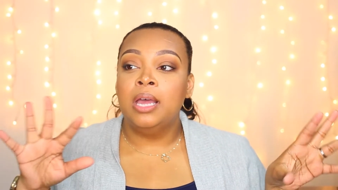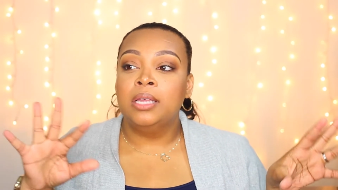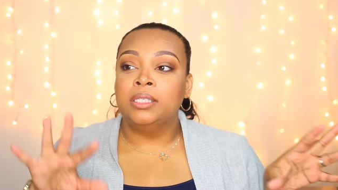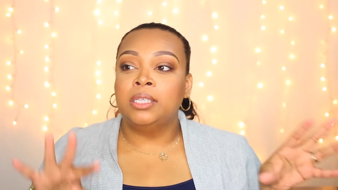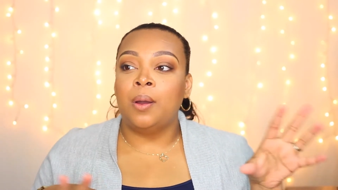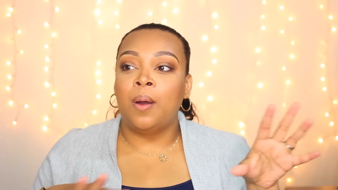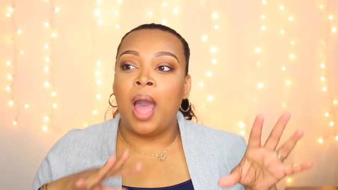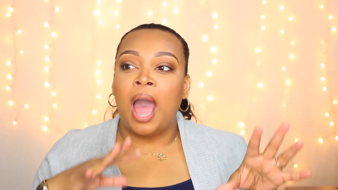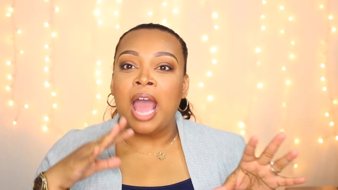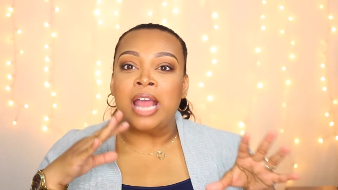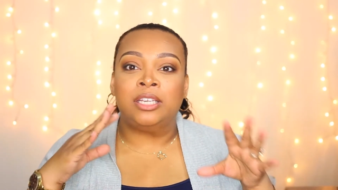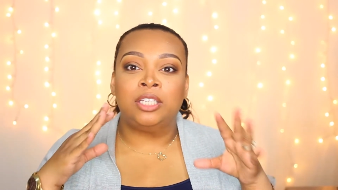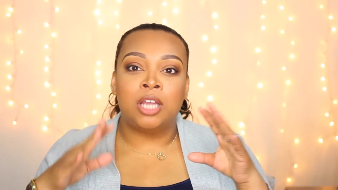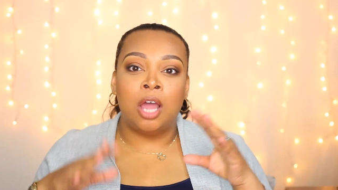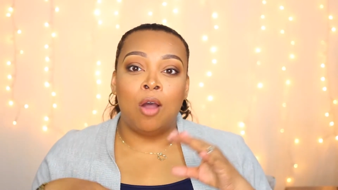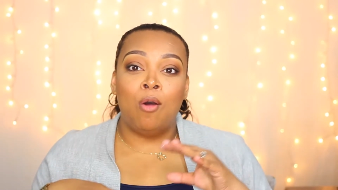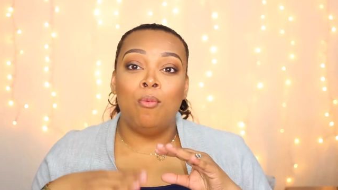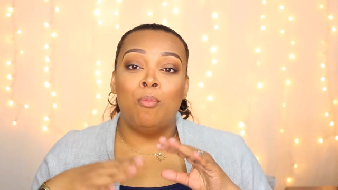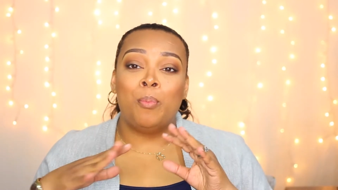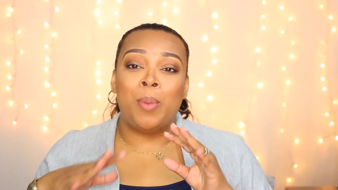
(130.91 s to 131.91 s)
So I
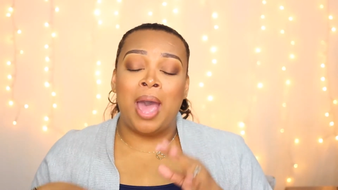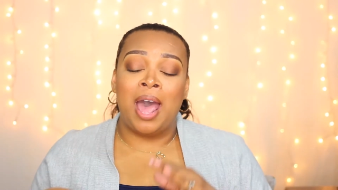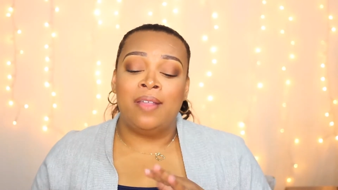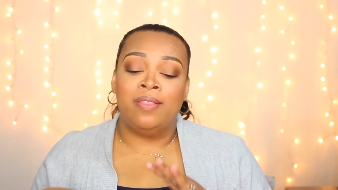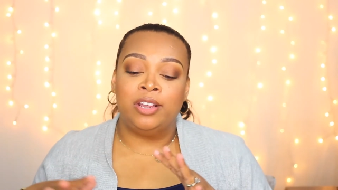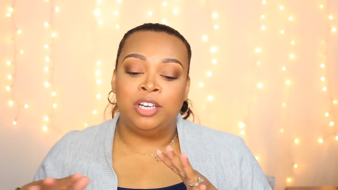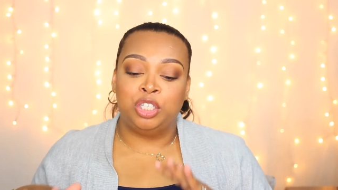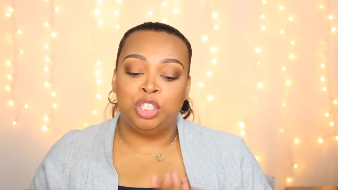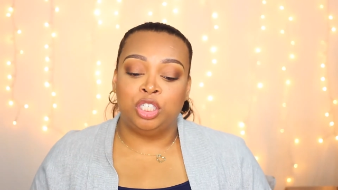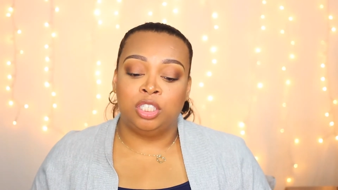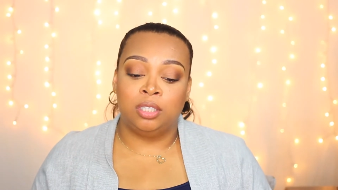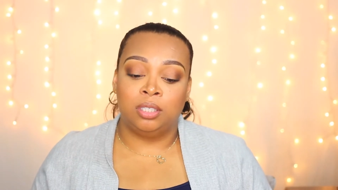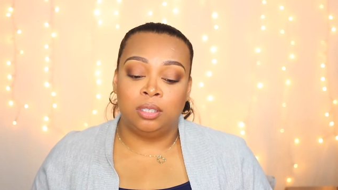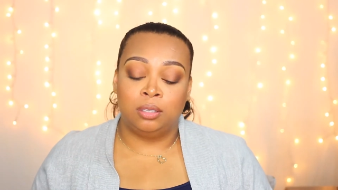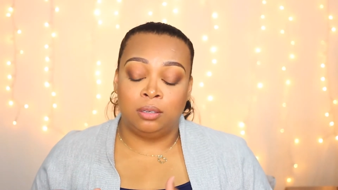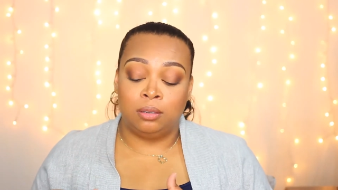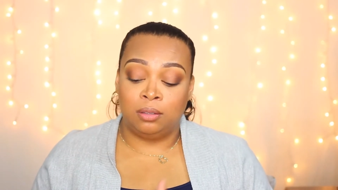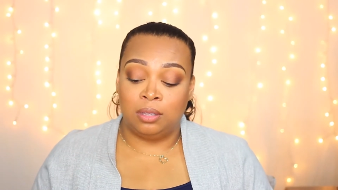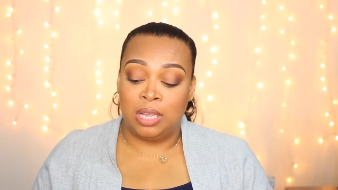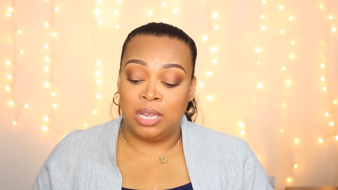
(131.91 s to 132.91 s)
don't buy these
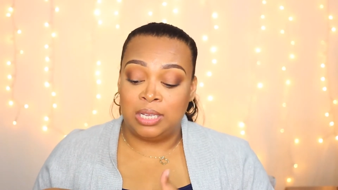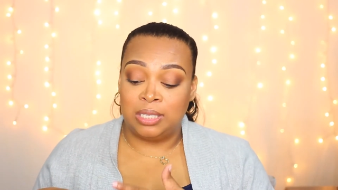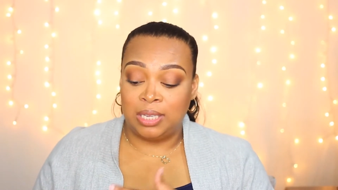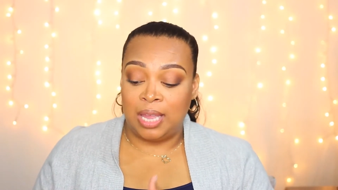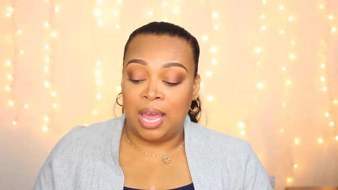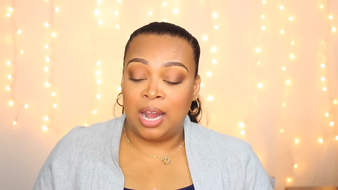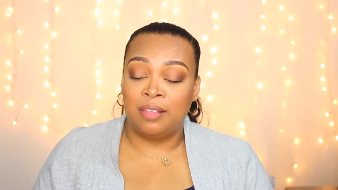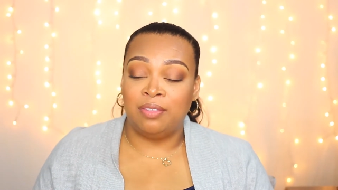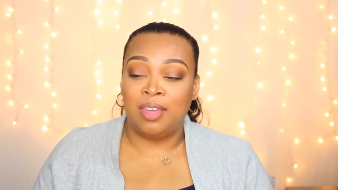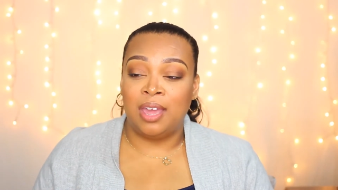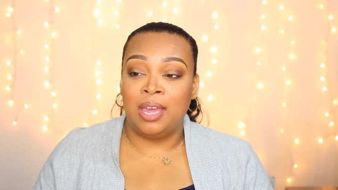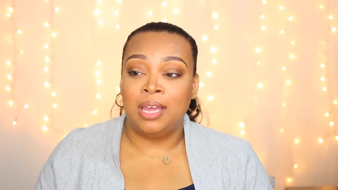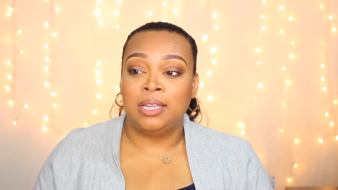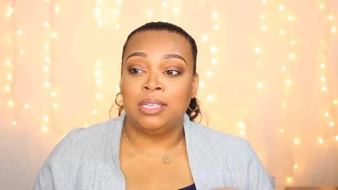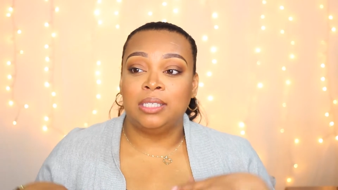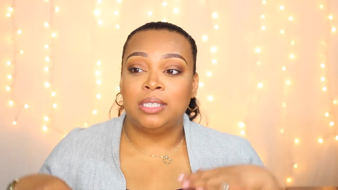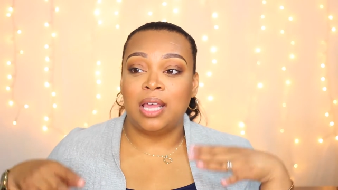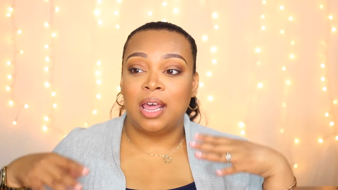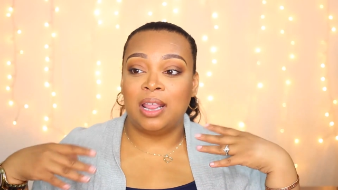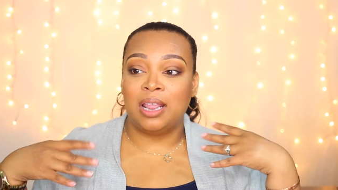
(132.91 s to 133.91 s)
these kind of
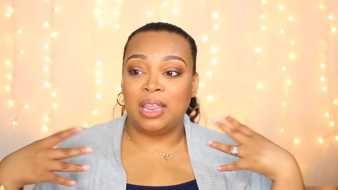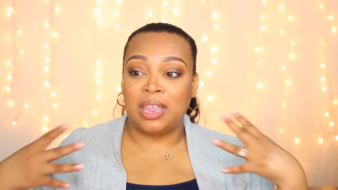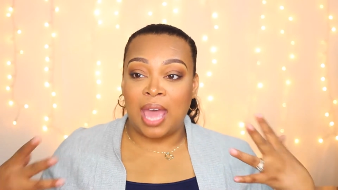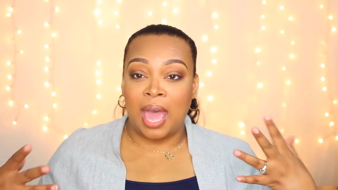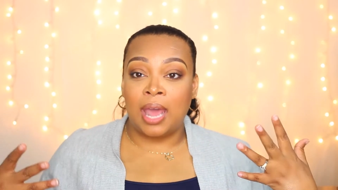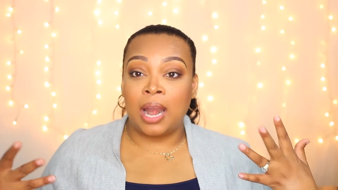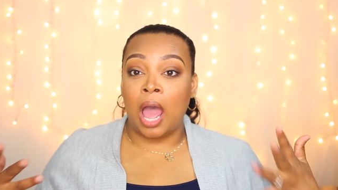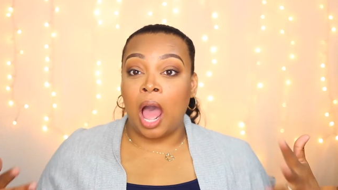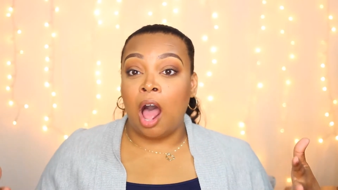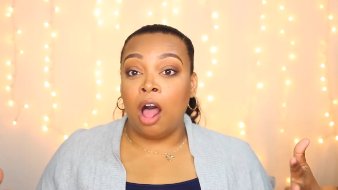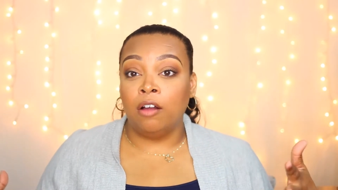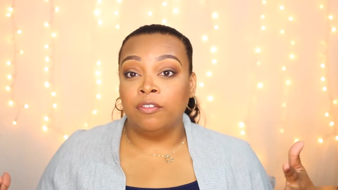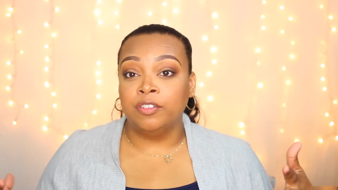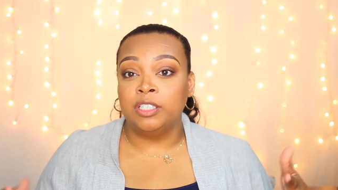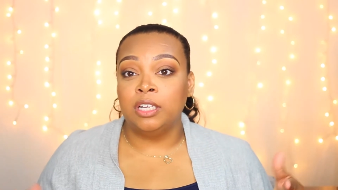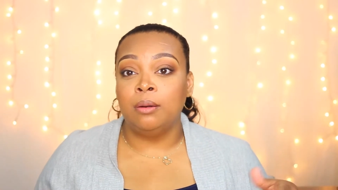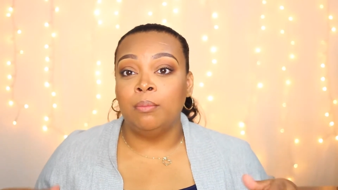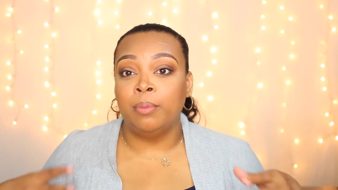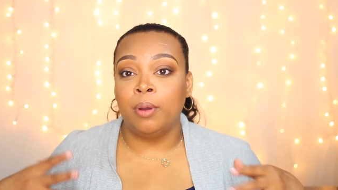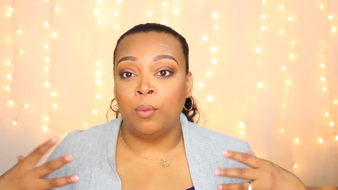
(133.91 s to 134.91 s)
things that
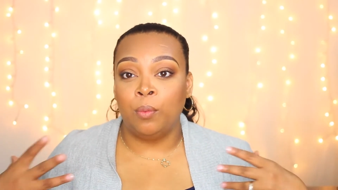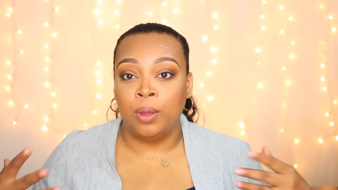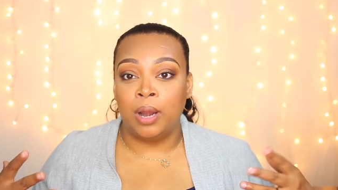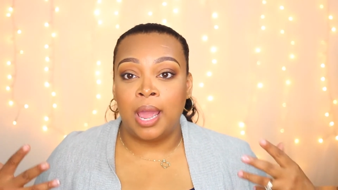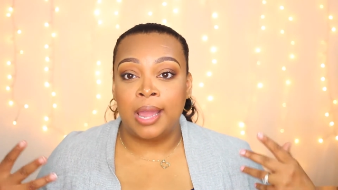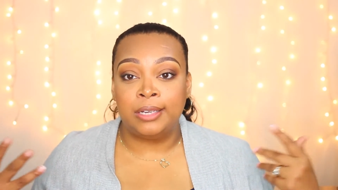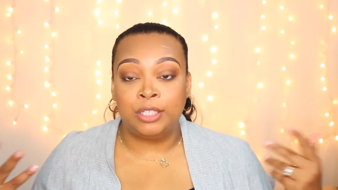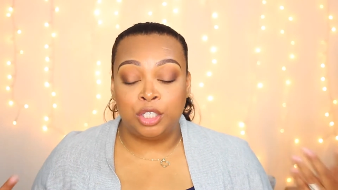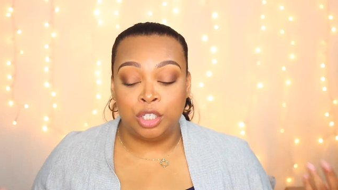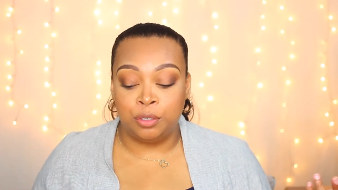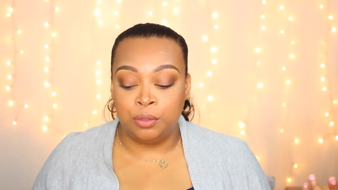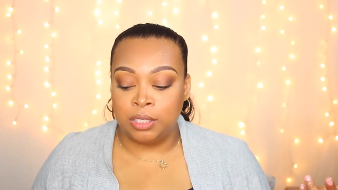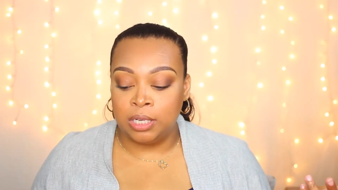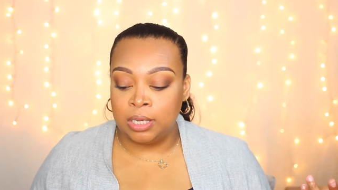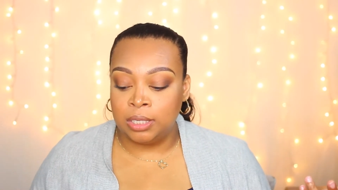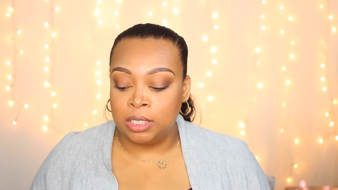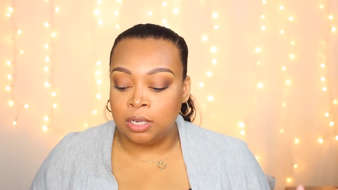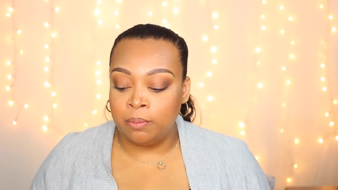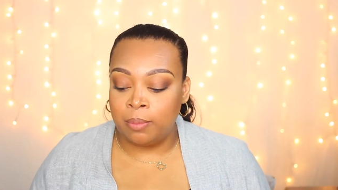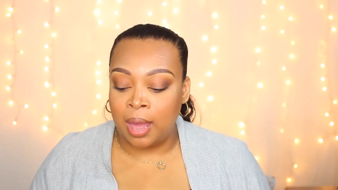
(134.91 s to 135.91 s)
often. But when I do
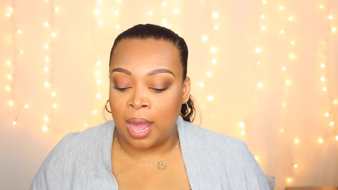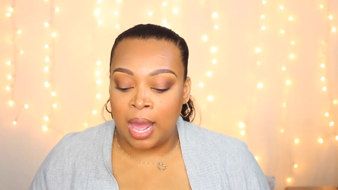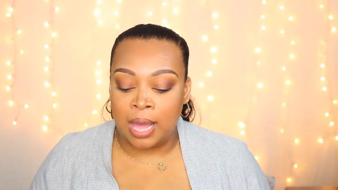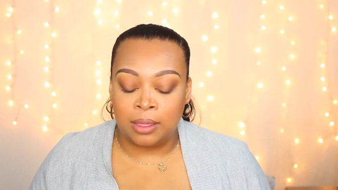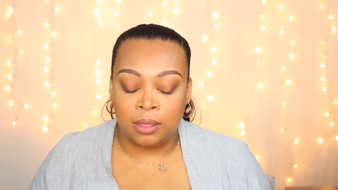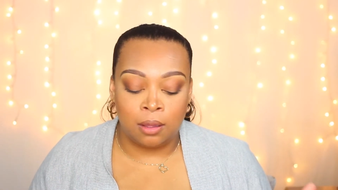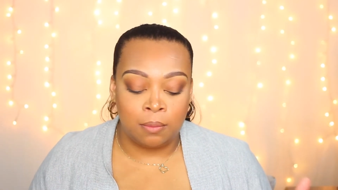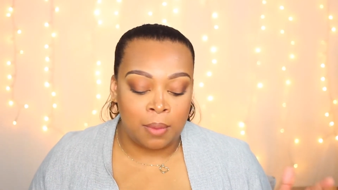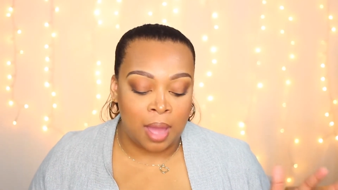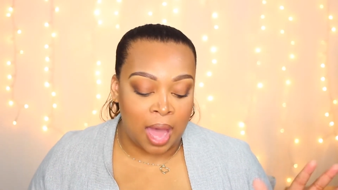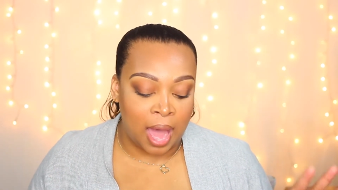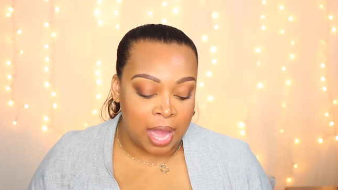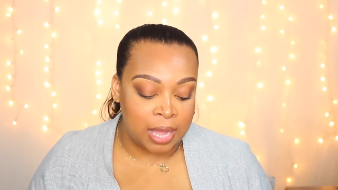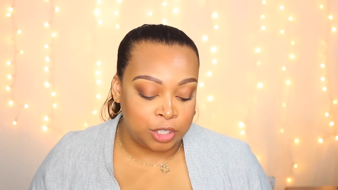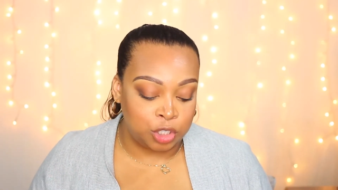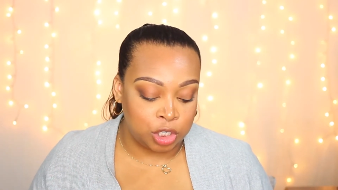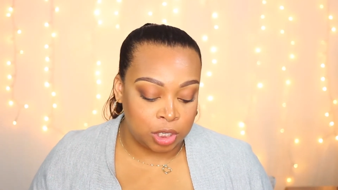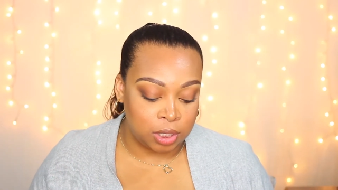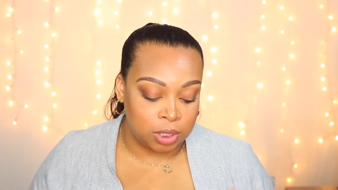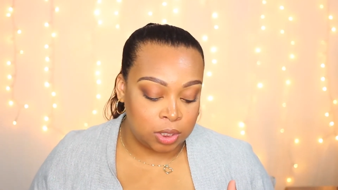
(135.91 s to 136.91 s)
tend to buy them, I
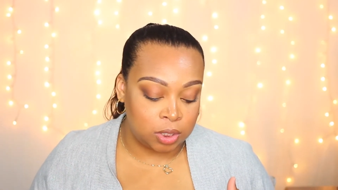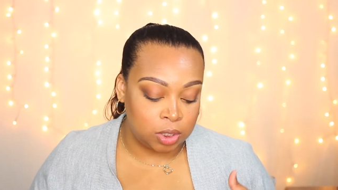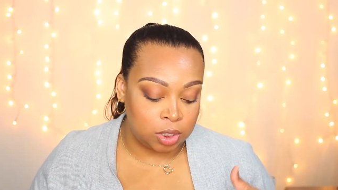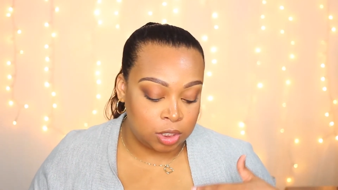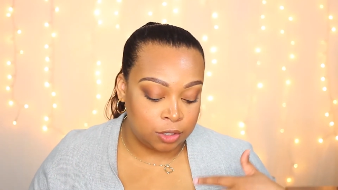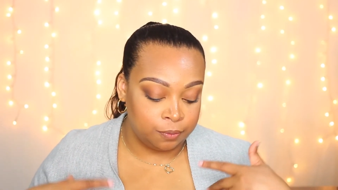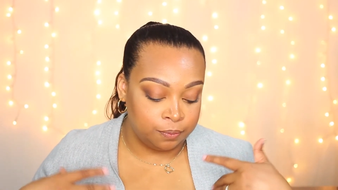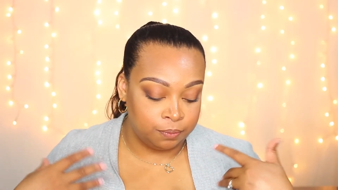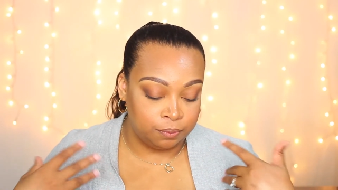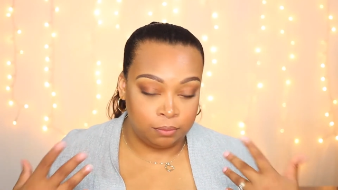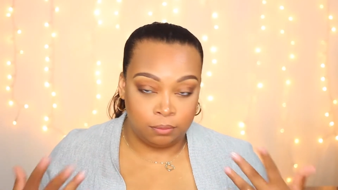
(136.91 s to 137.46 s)
just